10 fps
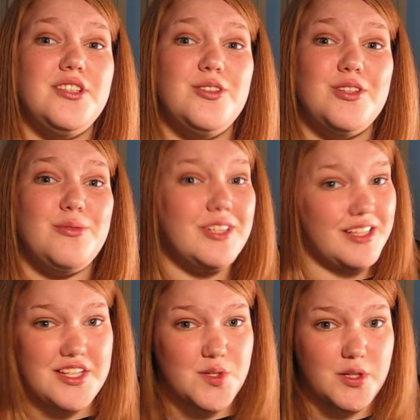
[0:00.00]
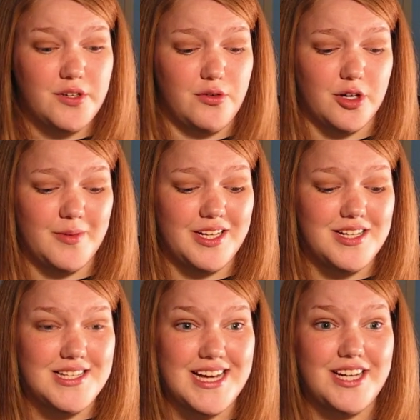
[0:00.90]
to, it really doesn't work for,
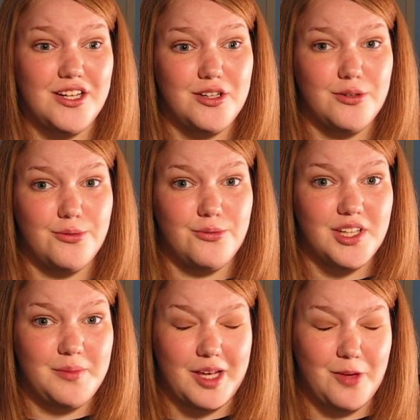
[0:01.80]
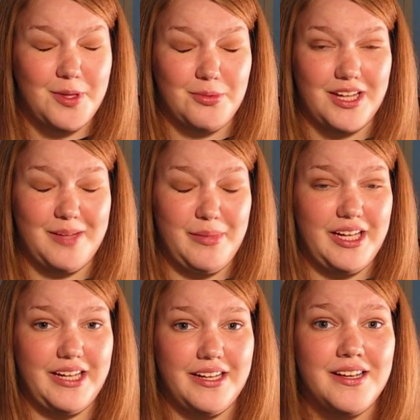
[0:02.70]
because I know really pale people like
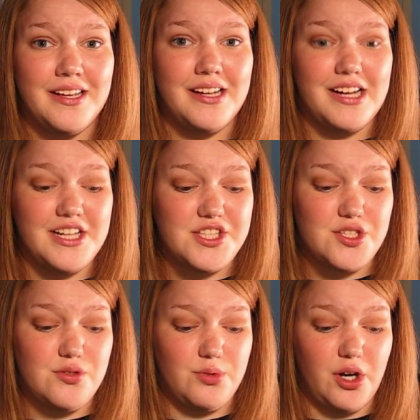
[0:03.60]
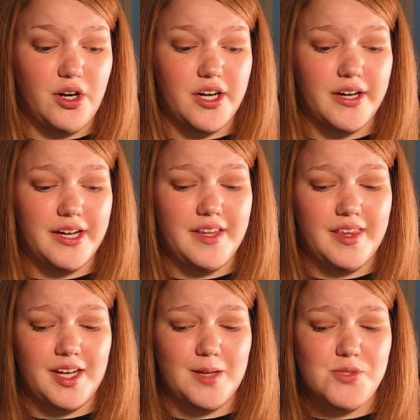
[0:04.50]
me, it's too dark, and
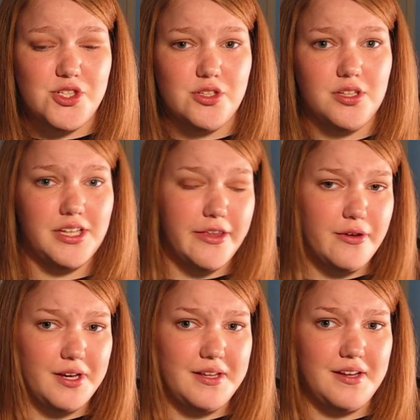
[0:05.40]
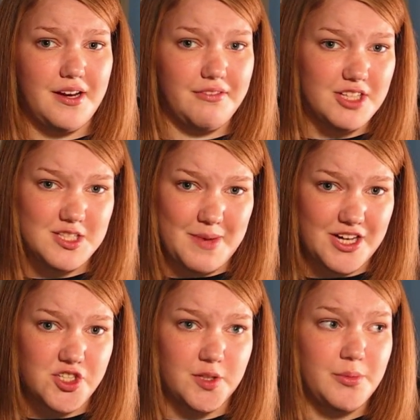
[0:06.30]
then I'm sure on the other end of the
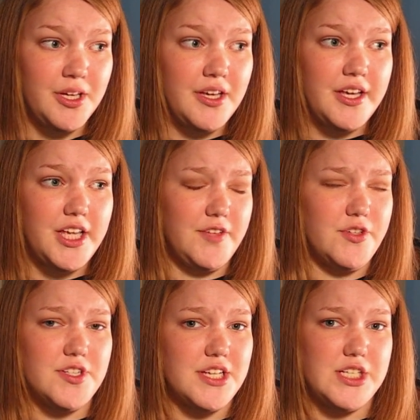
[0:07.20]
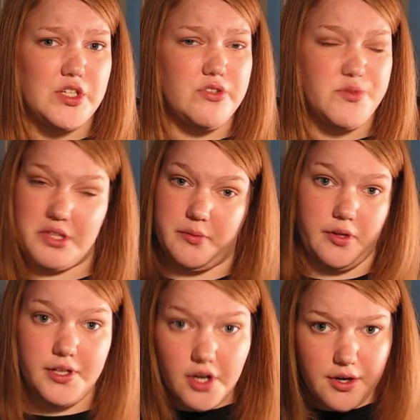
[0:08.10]
spectrum, if your skin tone's really,
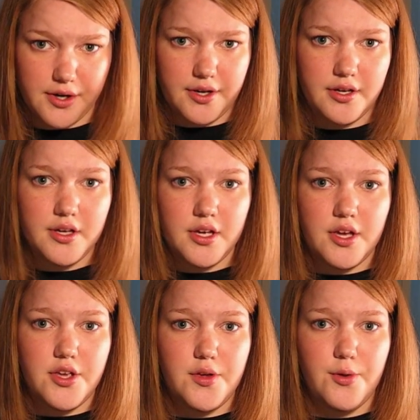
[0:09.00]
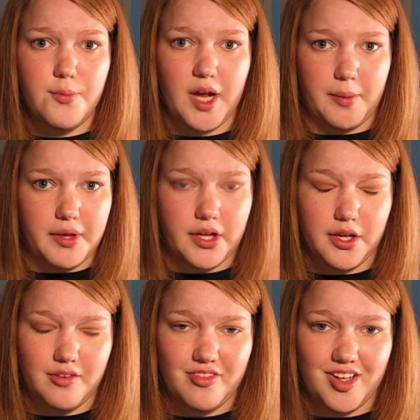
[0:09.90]
really dark, you probably
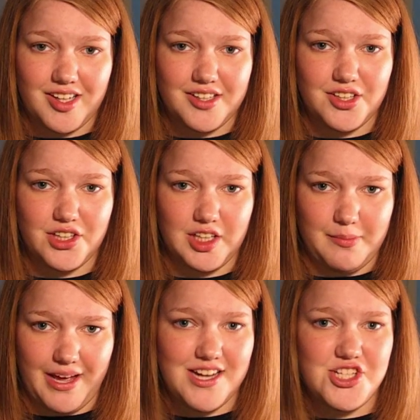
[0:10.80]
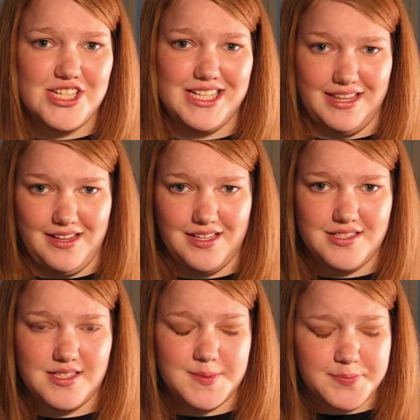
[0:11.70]
couldn't find a good match in
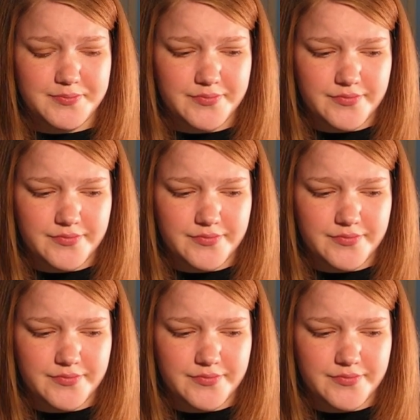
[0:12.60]
this.